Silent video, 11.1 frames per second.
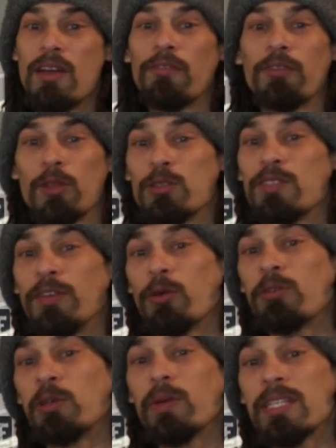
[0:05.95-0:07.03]
For those of you
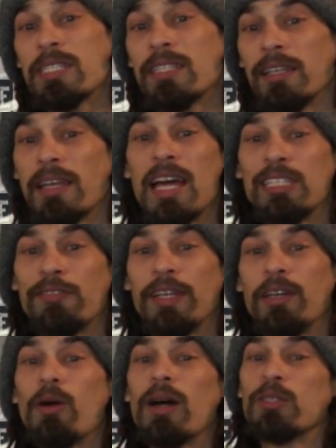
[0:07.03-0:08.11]
who were with us in the last
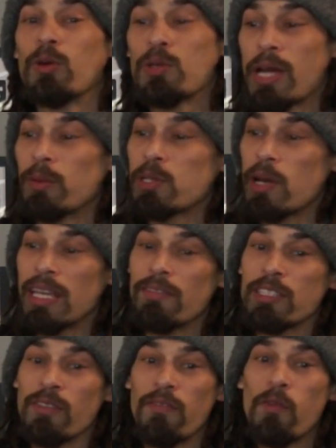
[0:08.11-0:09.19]
video, I told you I was going to give
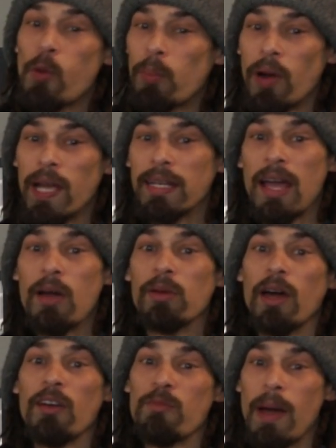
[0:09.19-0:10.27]
us a full breakdown
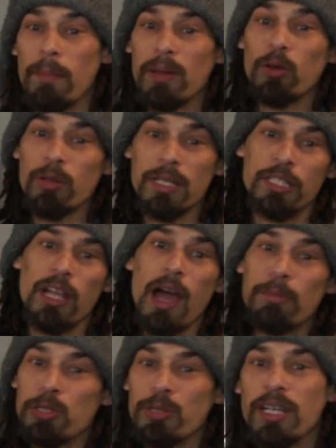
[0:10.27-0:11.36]
of my build, the
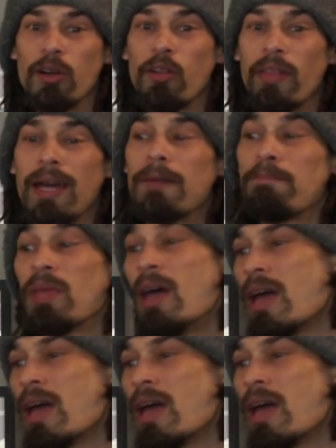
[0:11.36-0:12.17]
geometry and all that.